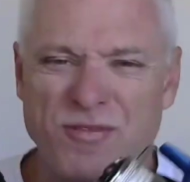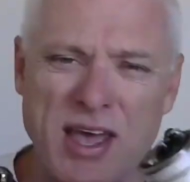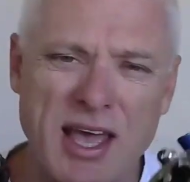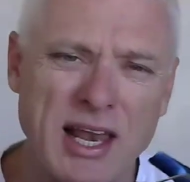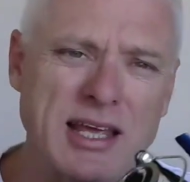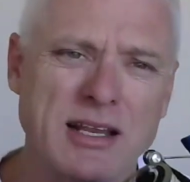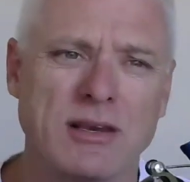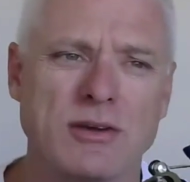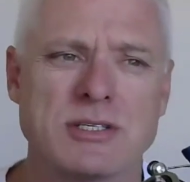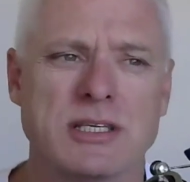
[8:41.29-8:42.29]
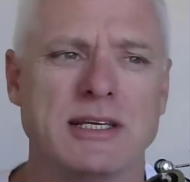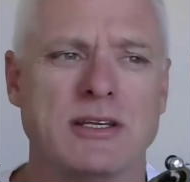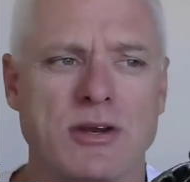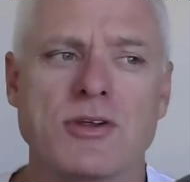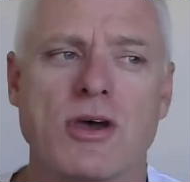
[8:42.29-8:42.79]
fairly loosely to
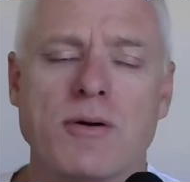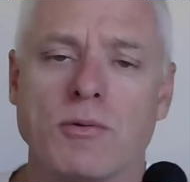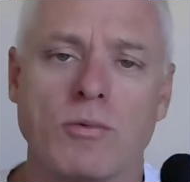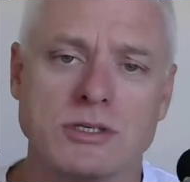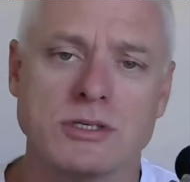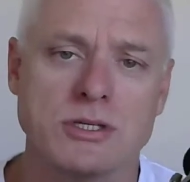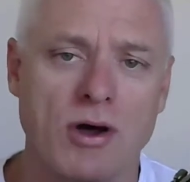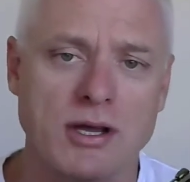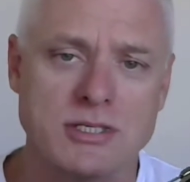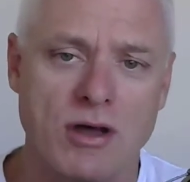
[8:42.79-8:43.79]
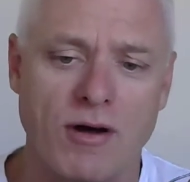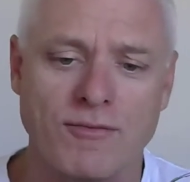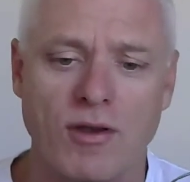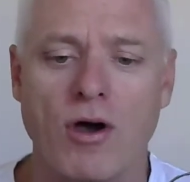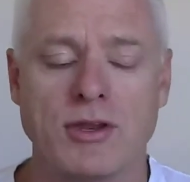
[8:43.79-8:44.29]
determine what size of
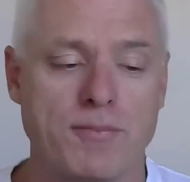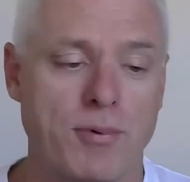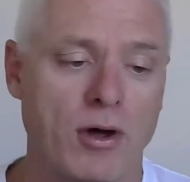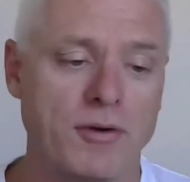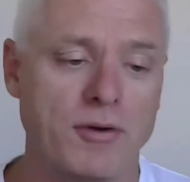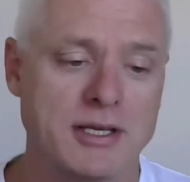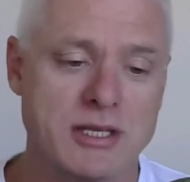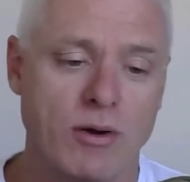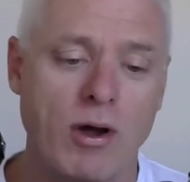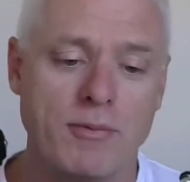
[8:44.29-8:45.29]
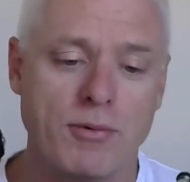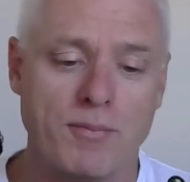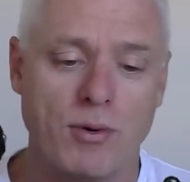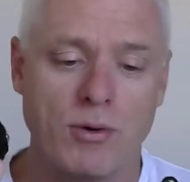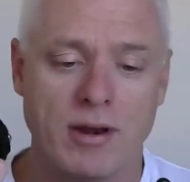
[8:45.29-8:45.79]
line you put on this. So I would
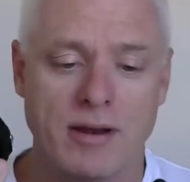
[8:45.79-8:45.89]
put